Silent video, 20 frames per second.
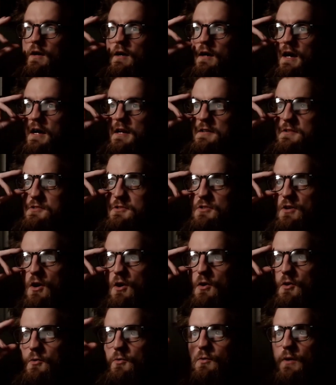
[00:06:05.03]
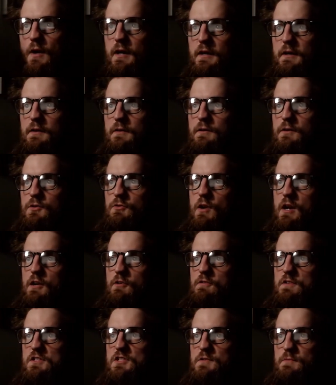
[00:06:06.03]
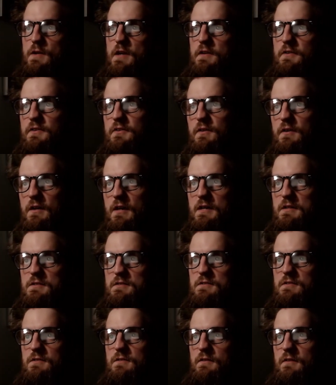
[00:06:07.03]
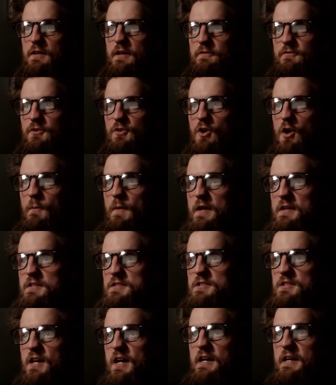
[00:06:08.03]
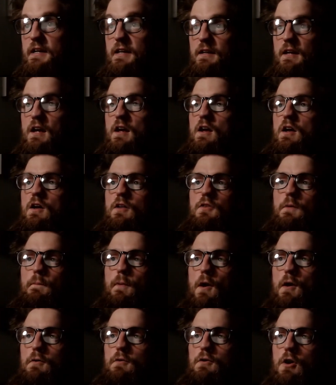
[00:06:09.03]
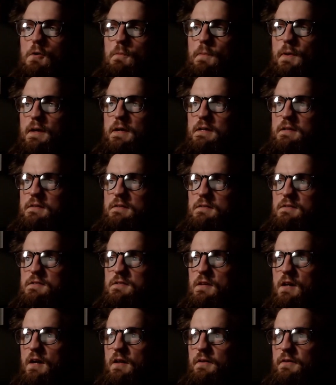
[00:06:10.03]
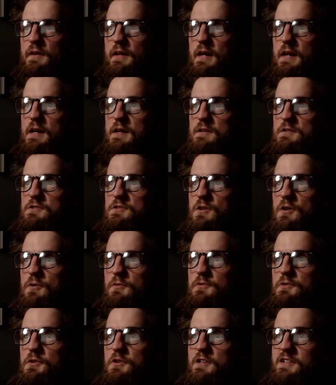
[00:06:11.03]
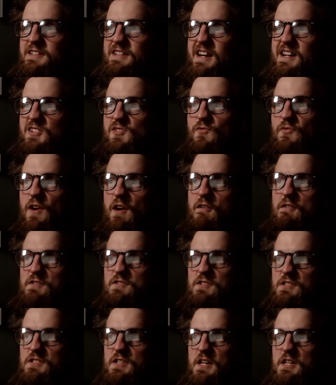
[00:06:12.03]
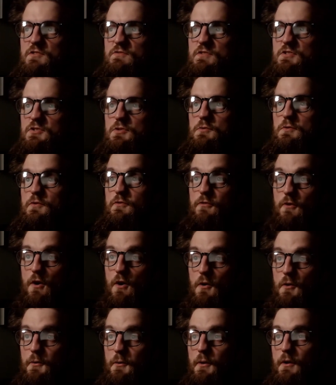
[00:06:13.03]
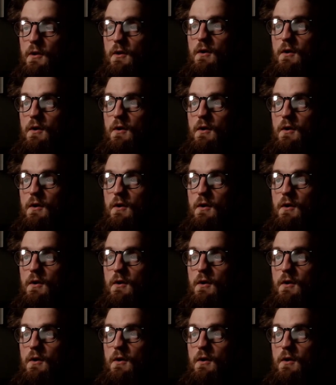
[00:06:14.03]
And so Gregory Smith has left a comment saying the pogo pins are there so that you can attach various accessories to the phone.